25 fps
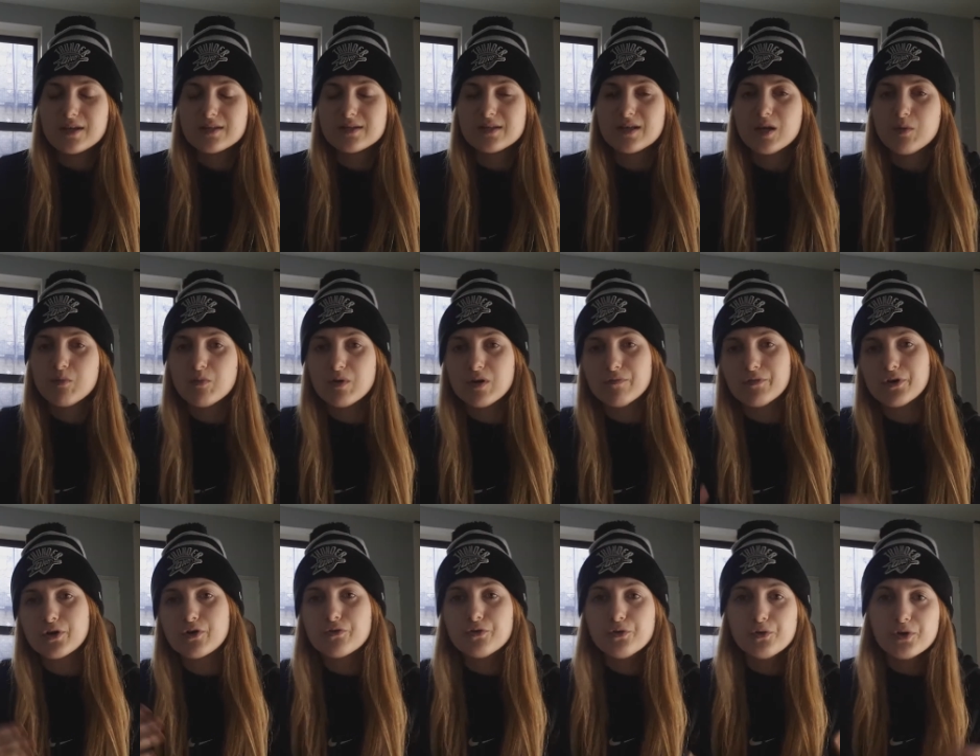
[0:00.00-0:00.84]
has he been
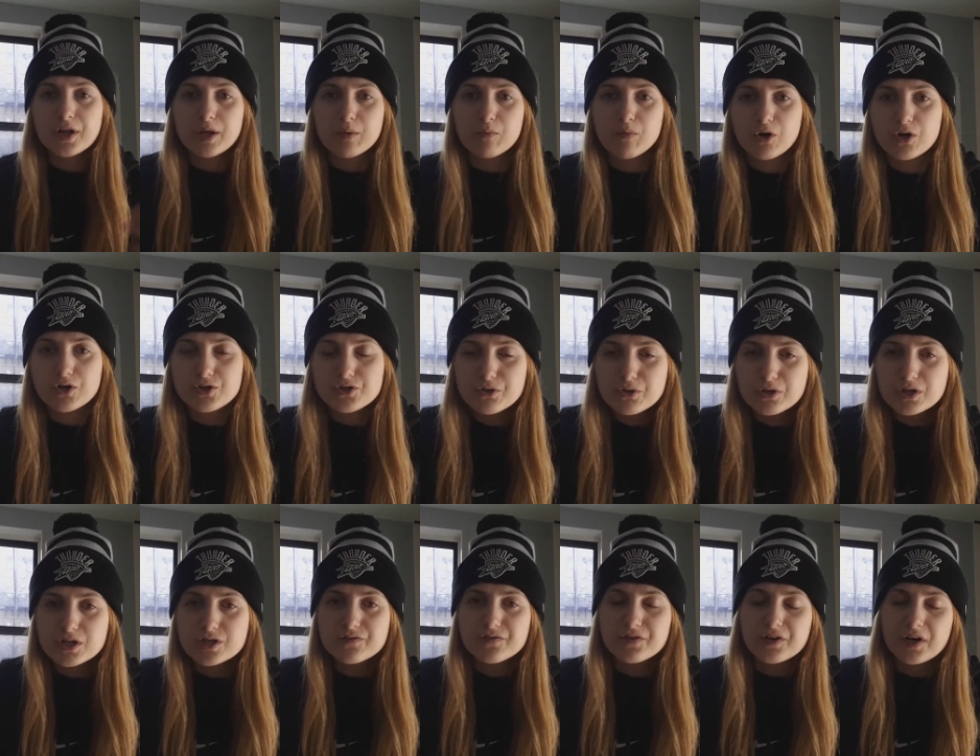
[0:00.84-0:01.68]
recruiting Paul
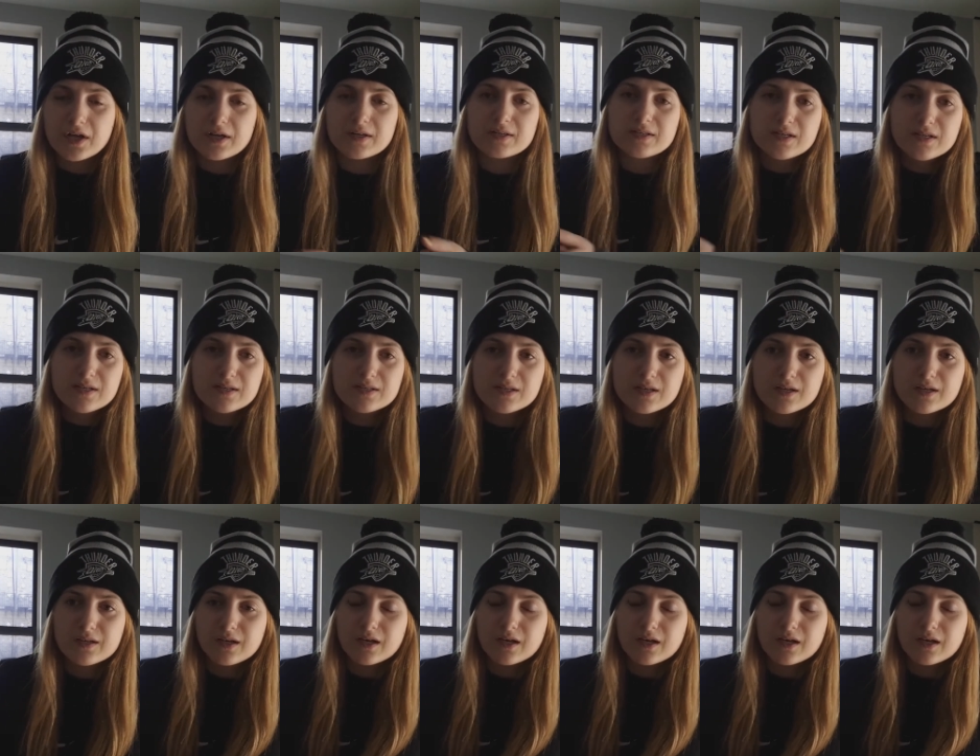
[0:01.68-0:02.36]
George for next season?